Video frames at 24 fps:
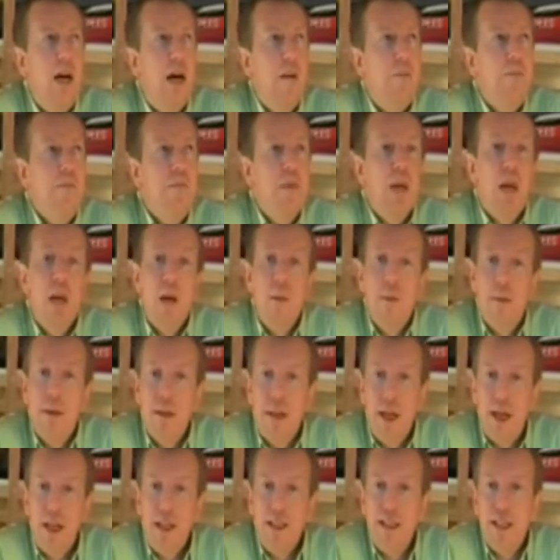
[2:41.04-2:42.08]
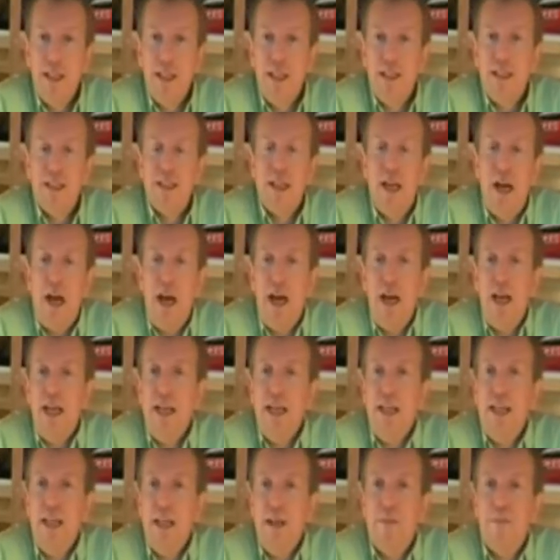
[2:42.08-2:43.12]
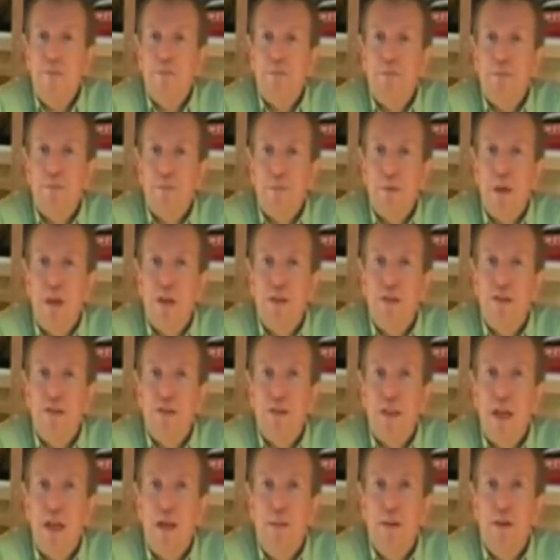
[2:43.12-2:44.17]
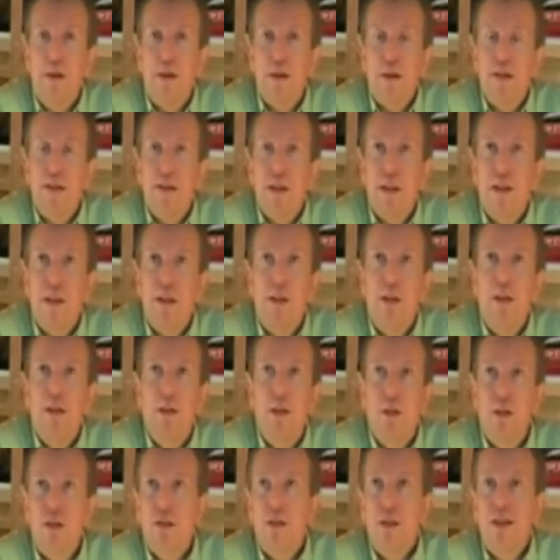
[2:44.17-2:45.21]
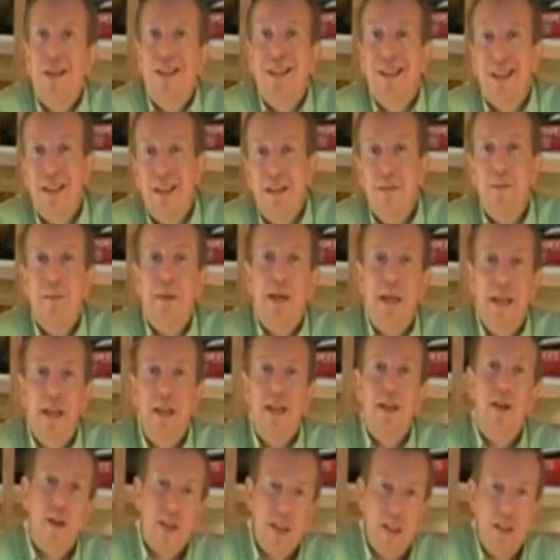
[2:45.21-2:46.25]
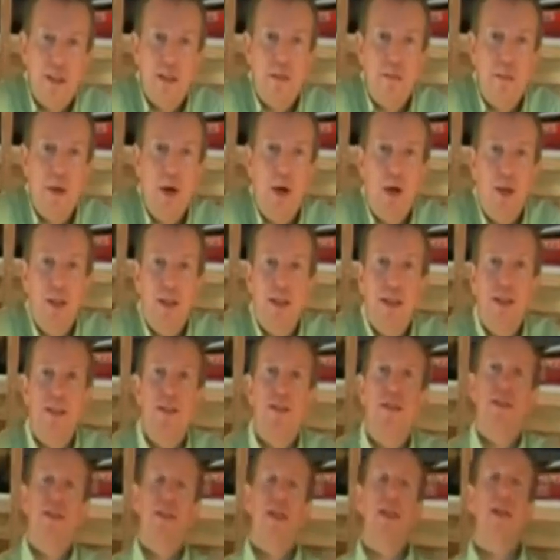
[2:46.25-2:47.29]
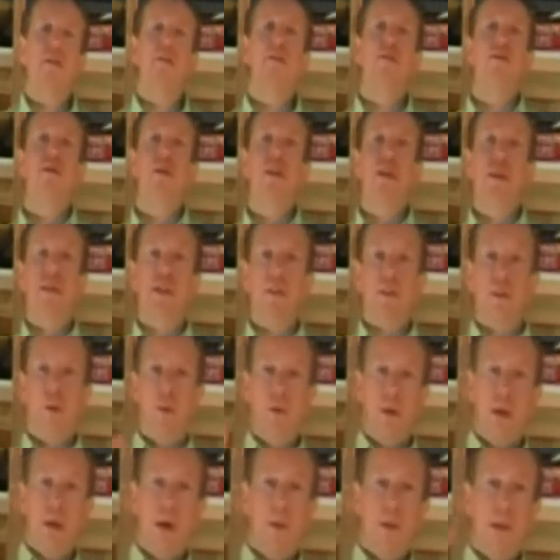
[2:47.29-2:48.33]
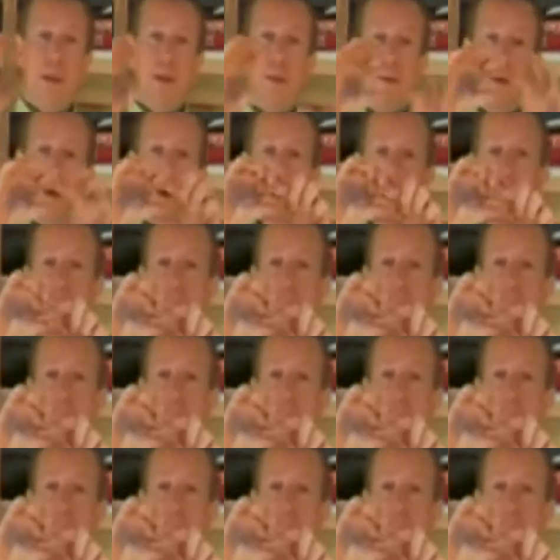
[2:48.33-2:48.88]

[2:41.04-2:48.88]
but they did a stabilizer that looks a little bit like the Merlin. It's the same principle. I mean, the